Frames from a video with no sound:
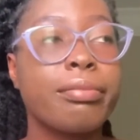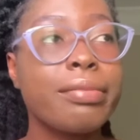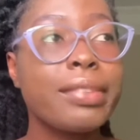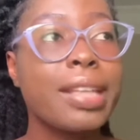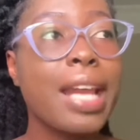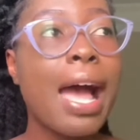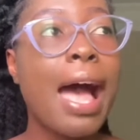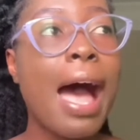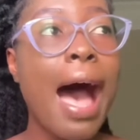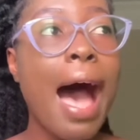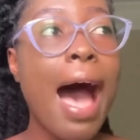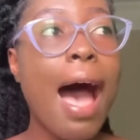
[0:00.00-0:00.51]

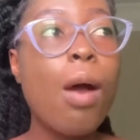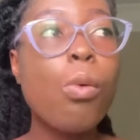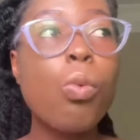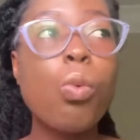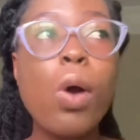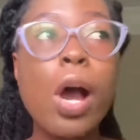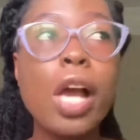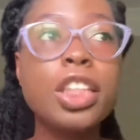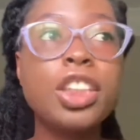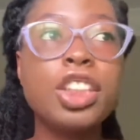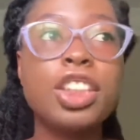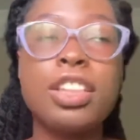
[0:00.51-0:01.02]
I
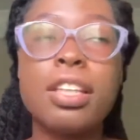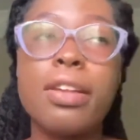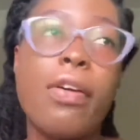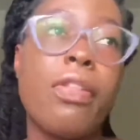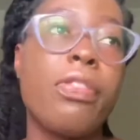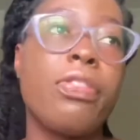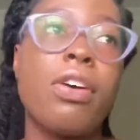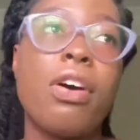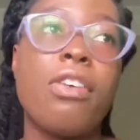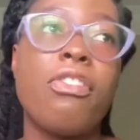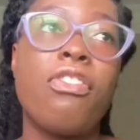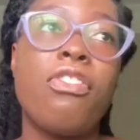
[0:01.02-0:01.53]
watched the
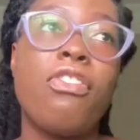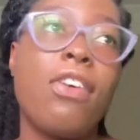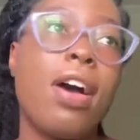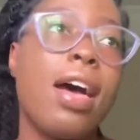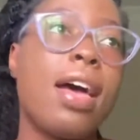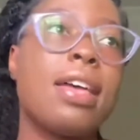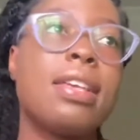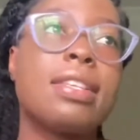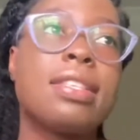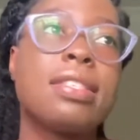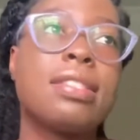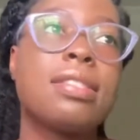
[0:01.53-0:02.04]
first
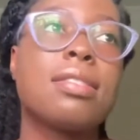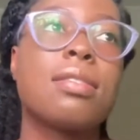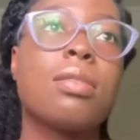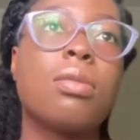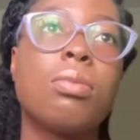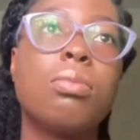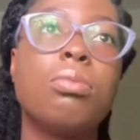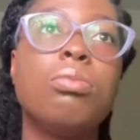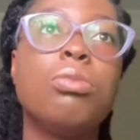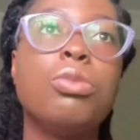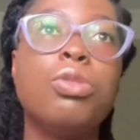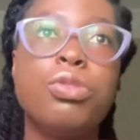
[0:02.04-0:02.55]

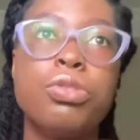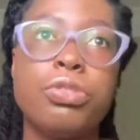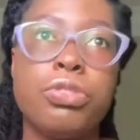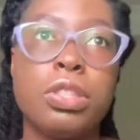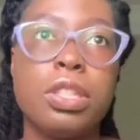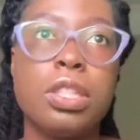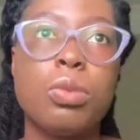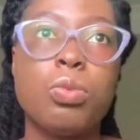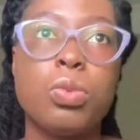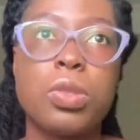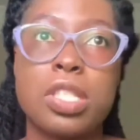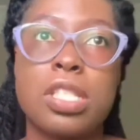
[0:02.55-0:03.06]
movie, which
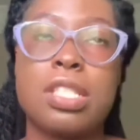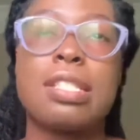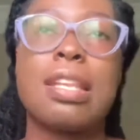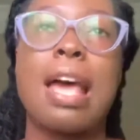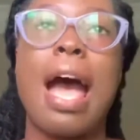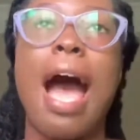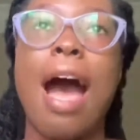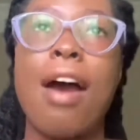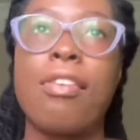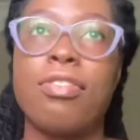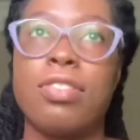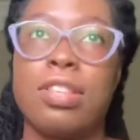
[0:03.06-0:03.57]
is
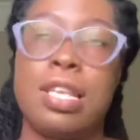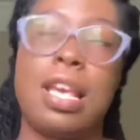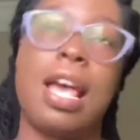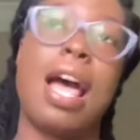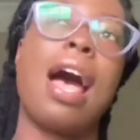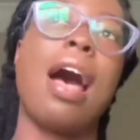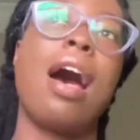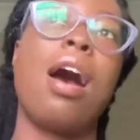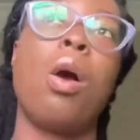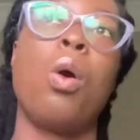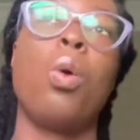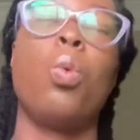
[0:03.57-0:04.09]
After,
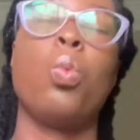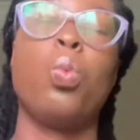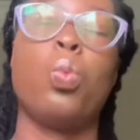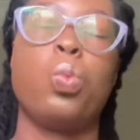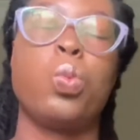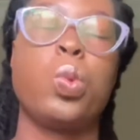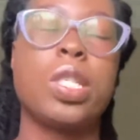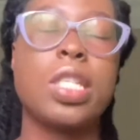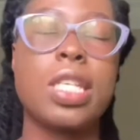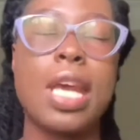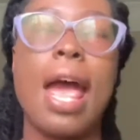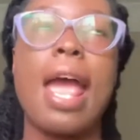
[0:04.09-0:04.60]
which
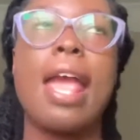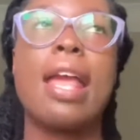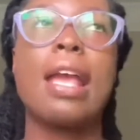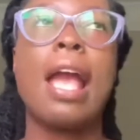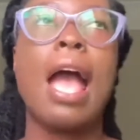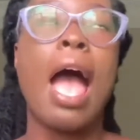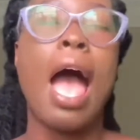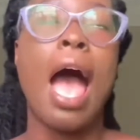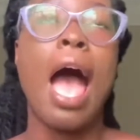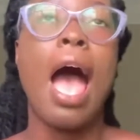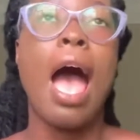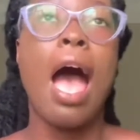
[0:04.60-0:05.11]
I
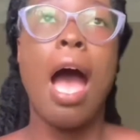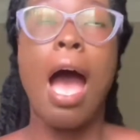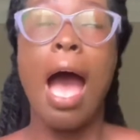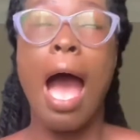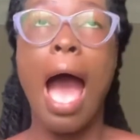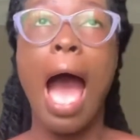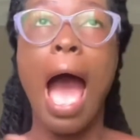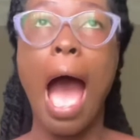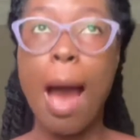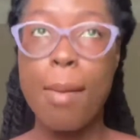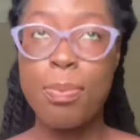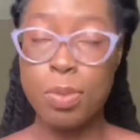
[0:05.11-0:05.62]

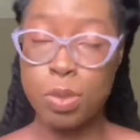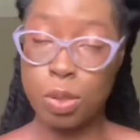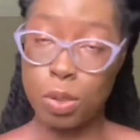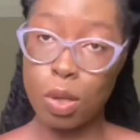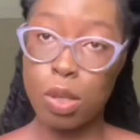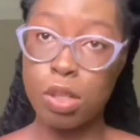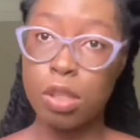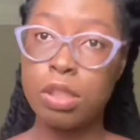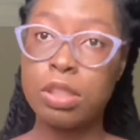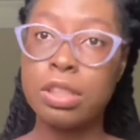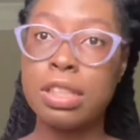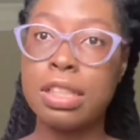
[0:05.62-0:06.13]

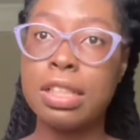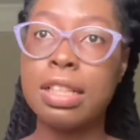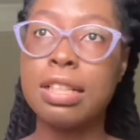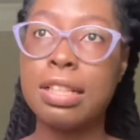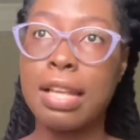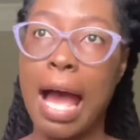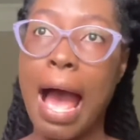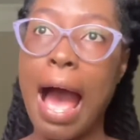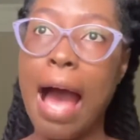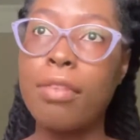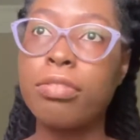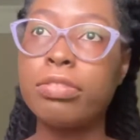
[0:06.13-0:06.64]
absolutely
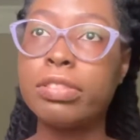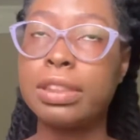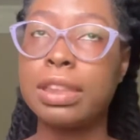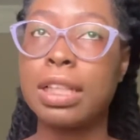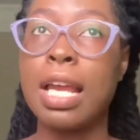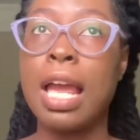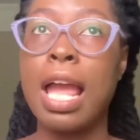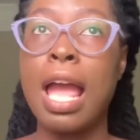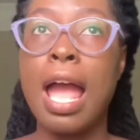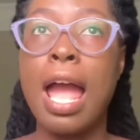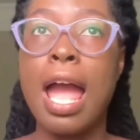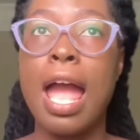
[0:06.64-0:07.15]
loved,
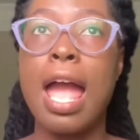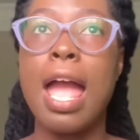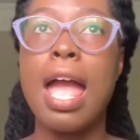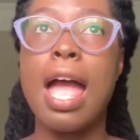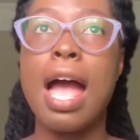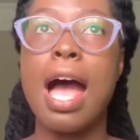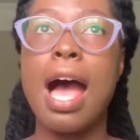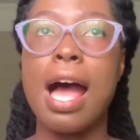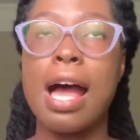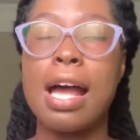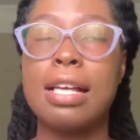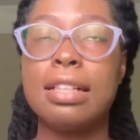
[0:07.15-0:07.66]

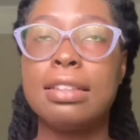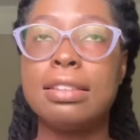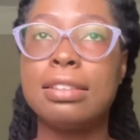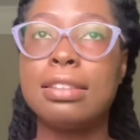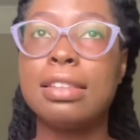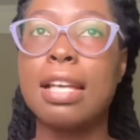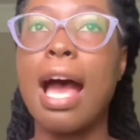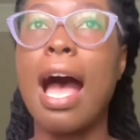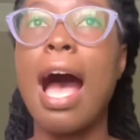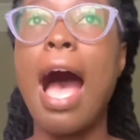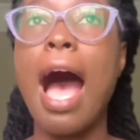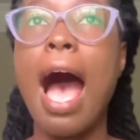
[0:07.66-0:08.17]
and
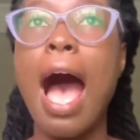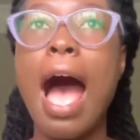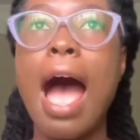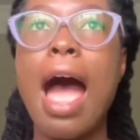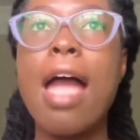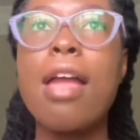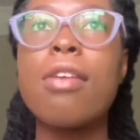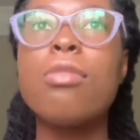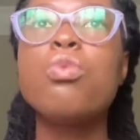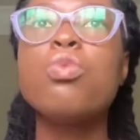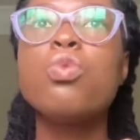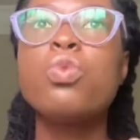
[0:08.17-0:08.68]
I
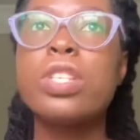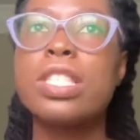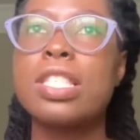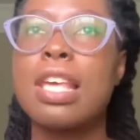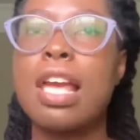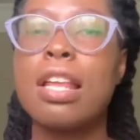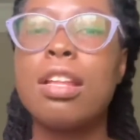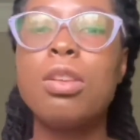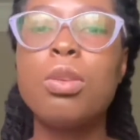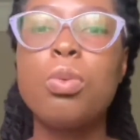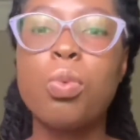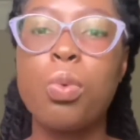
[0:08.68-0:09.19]
recently
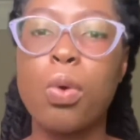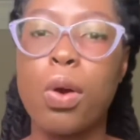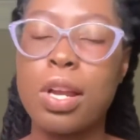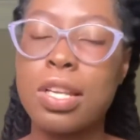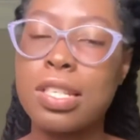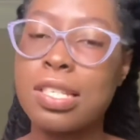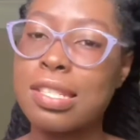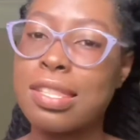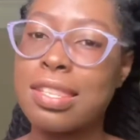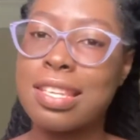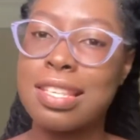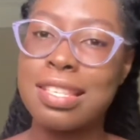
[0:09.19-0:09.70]
watched the
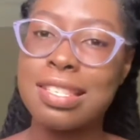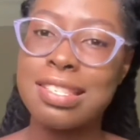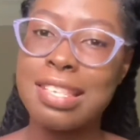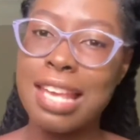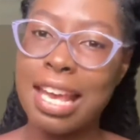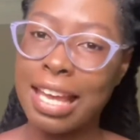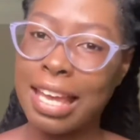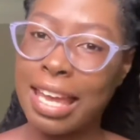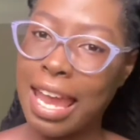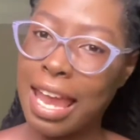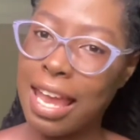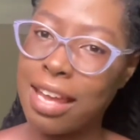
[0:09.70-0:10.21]

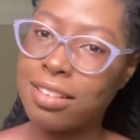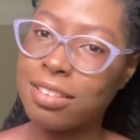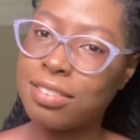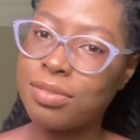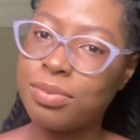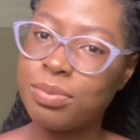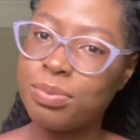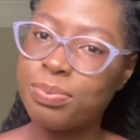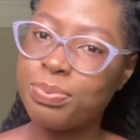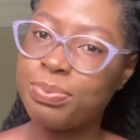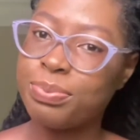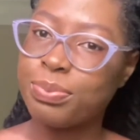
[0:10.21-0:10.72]
second,
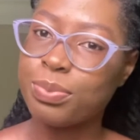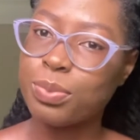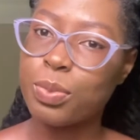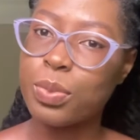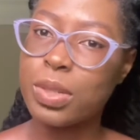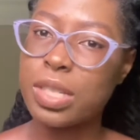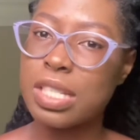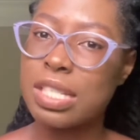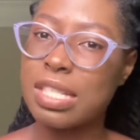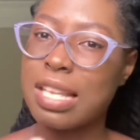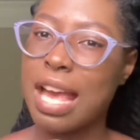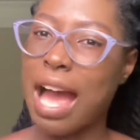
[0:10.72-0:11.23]
which is
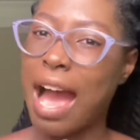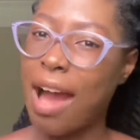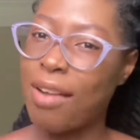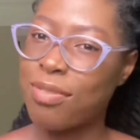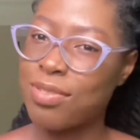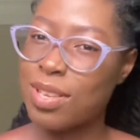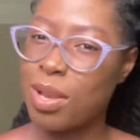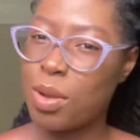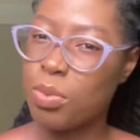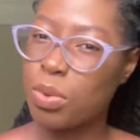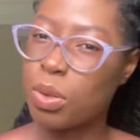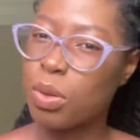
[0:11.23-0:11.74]
After We
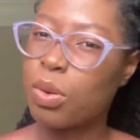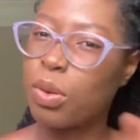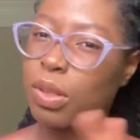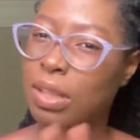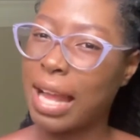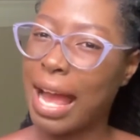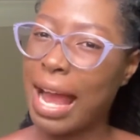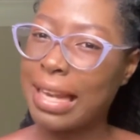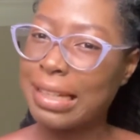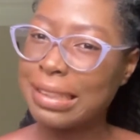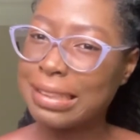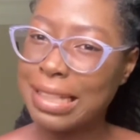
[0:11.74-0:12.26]

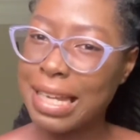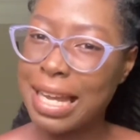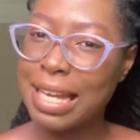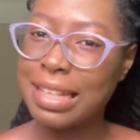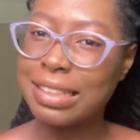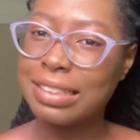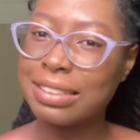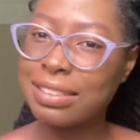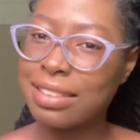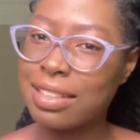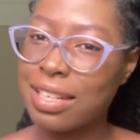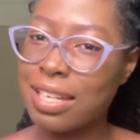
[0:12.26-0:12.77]
Collided,
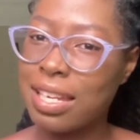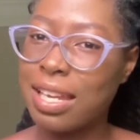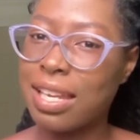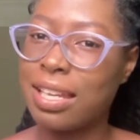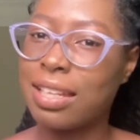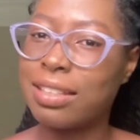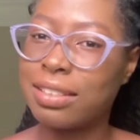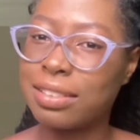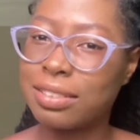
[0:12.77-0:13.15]
and